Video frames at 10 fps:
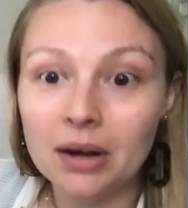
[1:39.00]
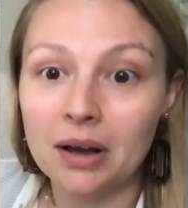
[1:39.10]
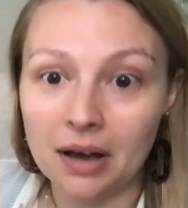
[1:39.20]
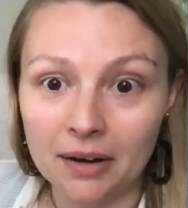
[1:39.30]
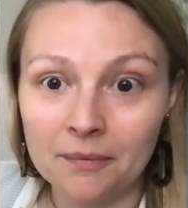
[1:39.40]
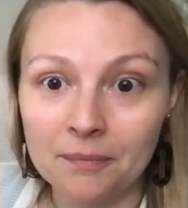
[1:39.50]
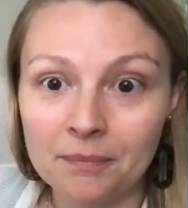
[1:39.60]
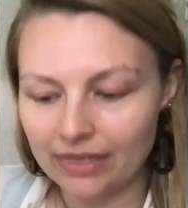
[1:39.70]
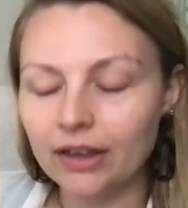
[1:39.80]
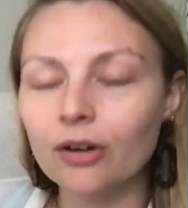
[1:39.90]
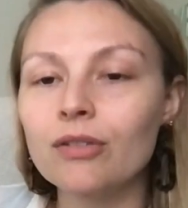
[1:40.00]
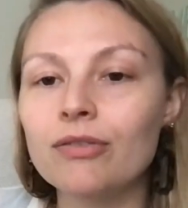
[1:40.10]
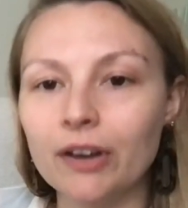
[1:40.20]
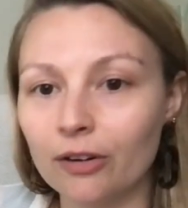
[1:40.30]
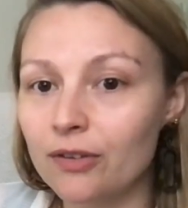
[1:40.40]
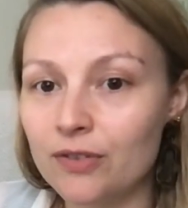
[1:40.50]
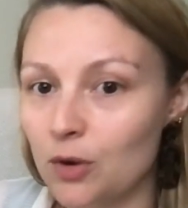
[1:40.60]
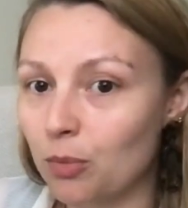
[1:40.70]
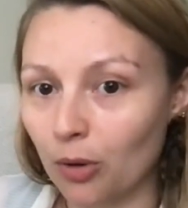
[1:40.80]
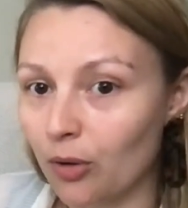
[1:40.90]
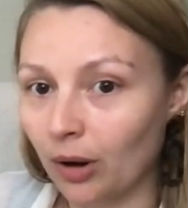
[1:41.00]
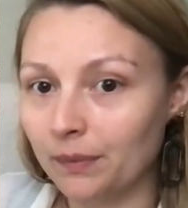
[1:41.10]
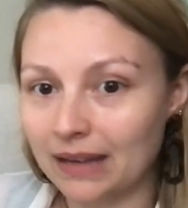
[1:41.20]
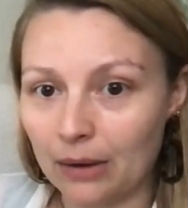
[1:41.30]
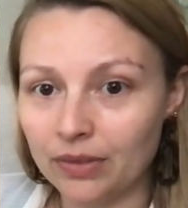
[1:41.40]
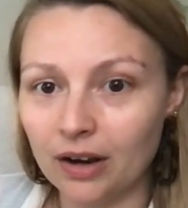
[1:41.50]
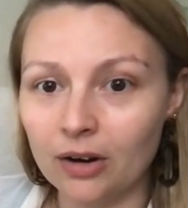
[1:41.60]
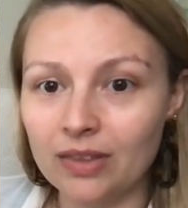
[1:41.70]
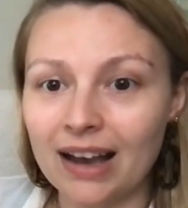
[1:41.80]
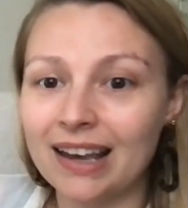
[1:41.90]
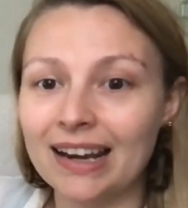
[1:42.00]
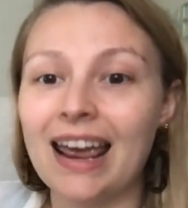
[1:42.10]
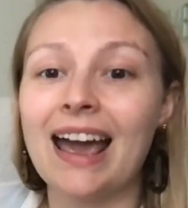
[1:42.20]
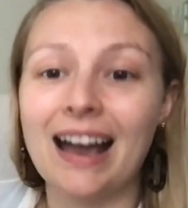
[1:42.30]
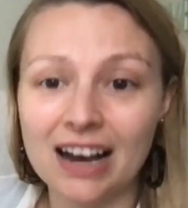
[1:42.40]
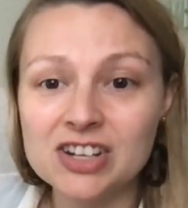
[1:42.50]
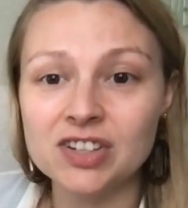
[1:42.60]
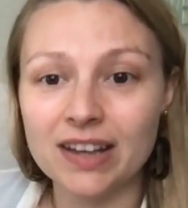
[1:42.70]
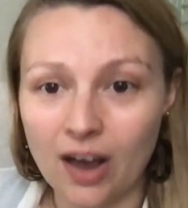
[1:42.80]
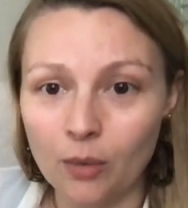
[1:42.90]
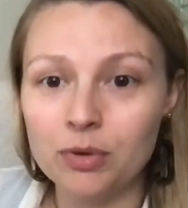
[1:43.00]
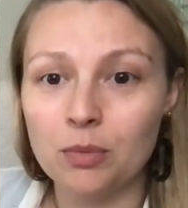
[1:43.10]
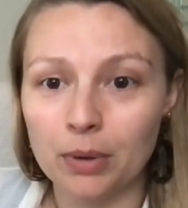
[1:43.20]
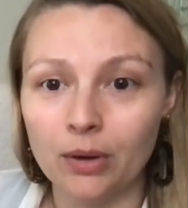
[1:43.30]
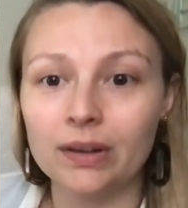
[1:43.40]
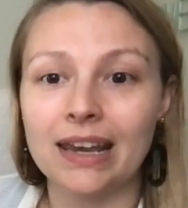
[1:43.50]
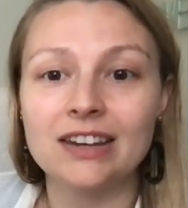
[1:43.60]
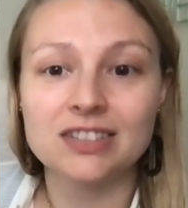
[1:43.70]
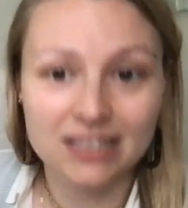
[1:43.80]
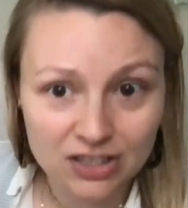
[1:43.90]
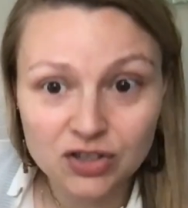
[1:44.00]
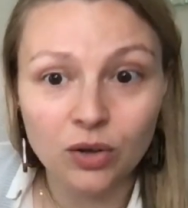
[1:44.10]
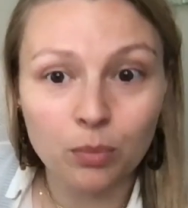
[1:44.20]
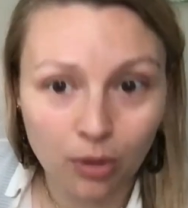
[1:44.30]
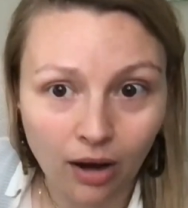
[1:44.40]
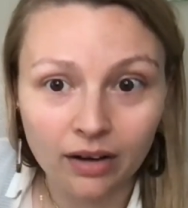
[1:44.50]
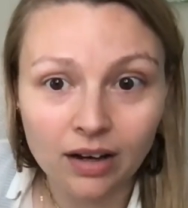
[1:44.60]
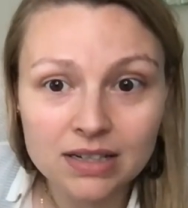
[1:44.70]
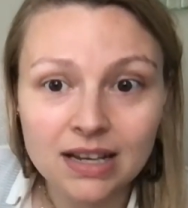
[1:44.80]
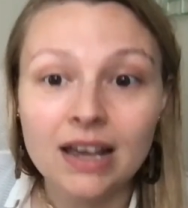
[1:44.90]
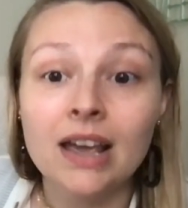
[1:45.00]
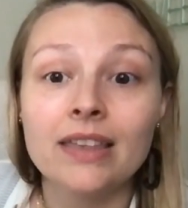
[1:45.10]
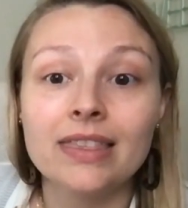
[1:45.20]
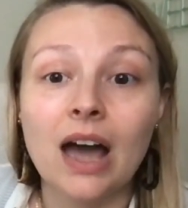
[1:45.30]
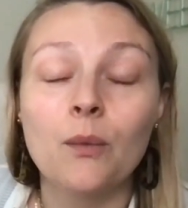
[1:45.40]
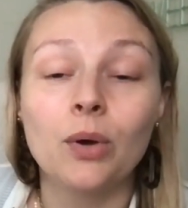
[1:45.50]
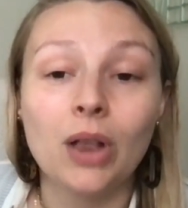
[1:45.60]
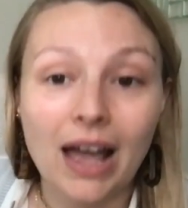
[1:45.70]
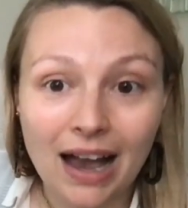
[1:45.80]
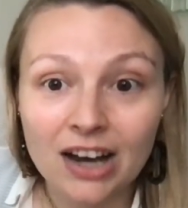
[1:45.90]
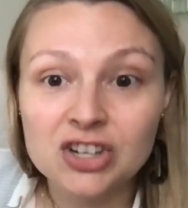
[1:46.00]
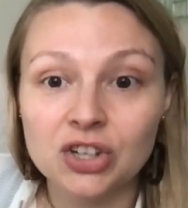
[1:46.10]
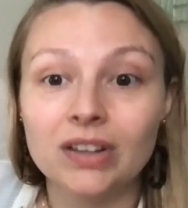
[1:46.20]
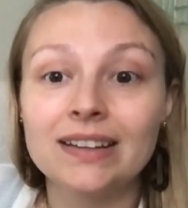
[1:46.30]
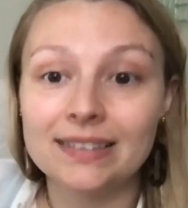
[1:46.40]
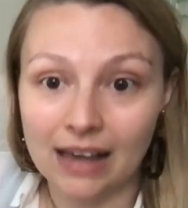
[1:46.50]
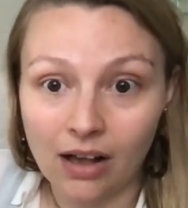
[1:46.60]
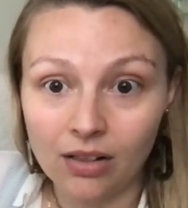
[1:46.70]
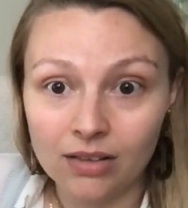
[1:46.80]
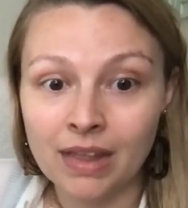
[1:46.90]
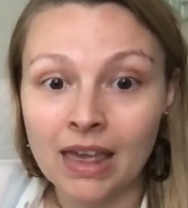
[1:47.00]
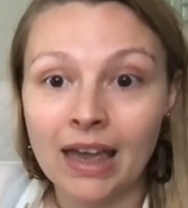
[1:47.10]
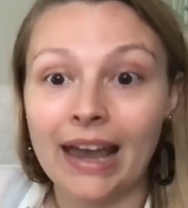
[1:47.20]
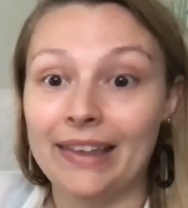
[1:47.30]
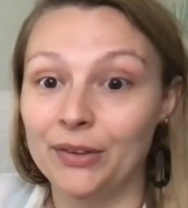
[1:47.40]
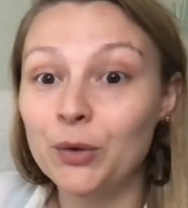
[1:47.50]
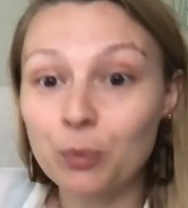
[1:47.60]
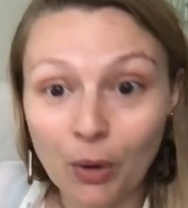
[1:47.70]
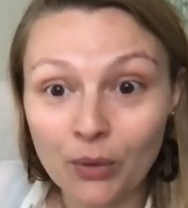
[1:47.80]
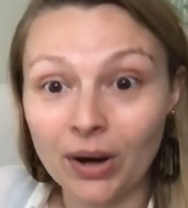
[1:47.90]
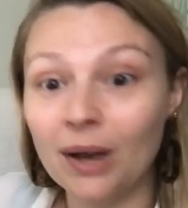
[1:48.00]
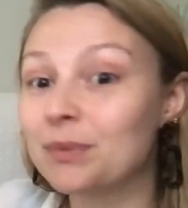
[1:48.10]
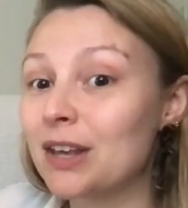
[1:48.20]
on. There are very few programs out there that can actually help you build a digital product that will actually sell. And those programs,